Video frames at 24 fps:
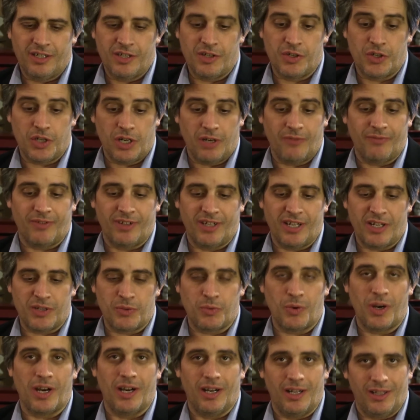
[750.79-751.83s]
Deserved it
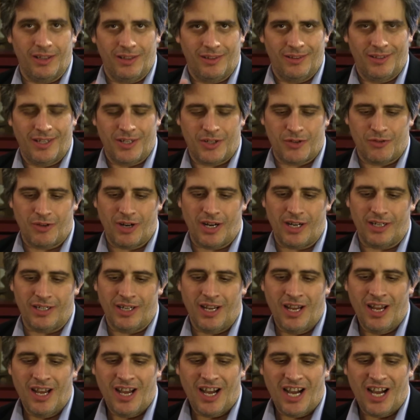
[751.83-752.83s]
as well. That's right.